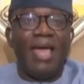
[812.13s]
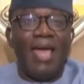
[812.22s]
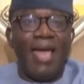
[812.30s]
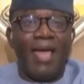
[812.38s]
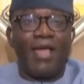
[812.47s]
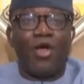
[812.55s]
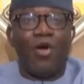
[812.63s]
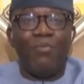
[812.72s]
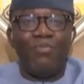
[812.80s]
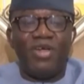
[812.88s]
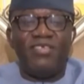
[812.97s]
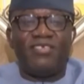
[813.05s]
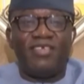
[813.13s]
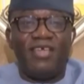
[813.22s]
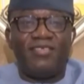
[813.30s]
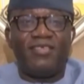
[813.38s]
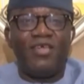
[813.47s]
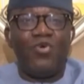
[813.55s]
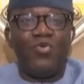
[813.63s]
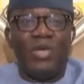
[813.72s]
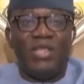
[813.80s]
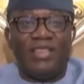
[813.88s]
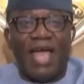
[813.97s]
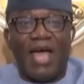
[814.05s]
encumbrances,
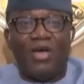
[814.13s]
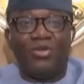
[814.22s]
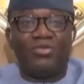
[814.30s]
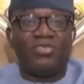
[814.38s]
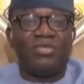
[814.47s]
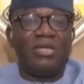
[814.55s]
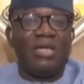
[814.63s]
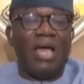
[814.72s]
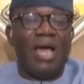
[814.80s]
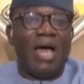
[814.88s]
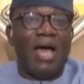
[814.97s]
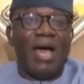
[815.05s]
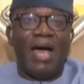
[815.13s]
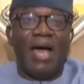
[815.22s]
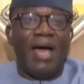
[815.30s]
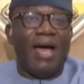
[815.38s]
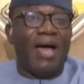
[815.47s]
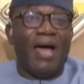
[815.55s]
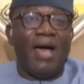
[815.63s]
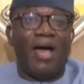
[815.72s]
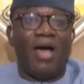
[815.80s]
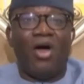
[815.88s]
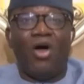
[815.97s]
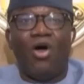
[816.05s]
without
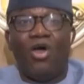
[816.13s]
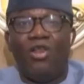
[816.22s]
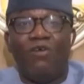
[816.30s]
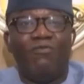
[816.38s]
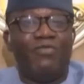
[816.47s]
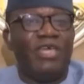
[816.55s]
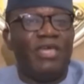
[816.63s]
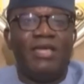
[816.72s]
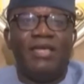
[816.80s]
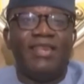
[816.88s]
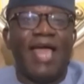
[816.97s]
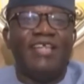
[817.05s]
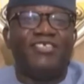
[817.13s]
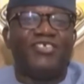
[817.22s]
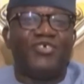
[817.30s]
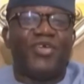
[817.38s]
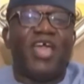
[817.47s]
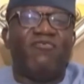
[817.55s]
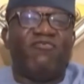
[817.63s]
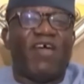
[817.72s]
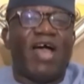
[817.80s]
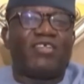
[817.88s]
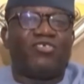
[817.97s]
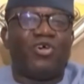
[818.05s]
all of the Nigerian
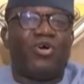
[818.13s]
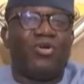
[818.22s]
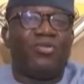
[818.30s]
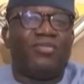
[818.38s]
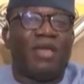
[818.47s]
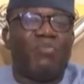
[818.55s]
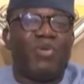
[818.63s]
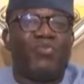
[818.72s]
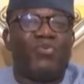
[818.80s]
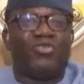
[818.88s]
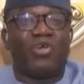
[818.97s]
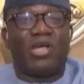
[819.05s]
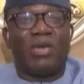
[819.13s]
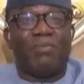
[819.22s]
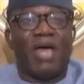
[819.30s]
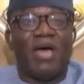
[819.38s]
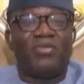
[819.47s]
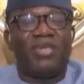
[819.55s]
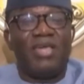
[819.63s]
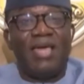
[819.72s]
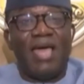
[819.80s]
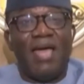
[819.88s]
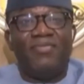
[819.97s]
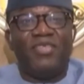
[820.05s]
factor that people talk about
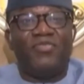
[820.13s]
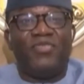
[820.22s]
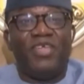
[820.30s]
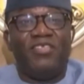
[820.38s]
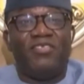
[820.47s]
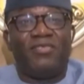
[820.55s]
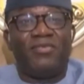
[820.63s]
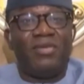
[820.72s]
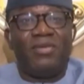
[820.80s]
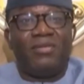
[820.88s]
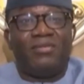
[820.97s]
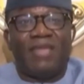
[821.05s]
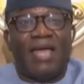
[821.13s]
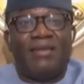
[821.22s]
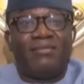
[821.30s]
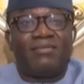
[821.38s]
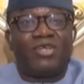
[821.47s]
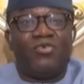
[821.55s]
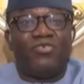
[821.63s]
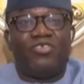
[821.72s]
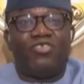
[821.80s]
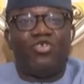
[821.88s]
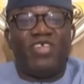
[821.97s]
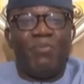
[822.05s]
and the things that
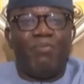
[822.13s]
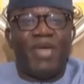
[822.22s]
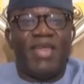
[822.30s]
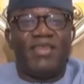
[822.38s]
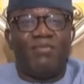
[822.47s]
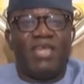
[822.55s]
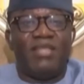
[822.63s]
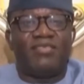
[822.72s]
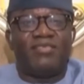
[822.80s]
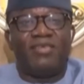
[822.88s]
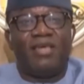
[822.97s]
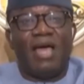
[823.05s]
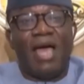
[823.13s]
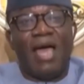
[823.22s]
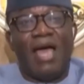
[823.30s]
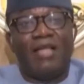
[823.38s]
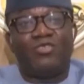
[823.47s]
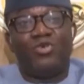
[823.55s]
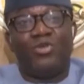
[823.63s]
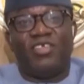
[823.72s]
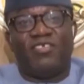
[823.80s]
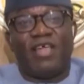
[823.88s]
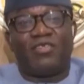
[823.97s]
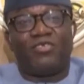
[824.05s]
constitute impediments to
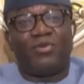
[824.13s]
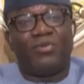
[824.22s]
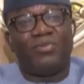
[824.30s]
the sector.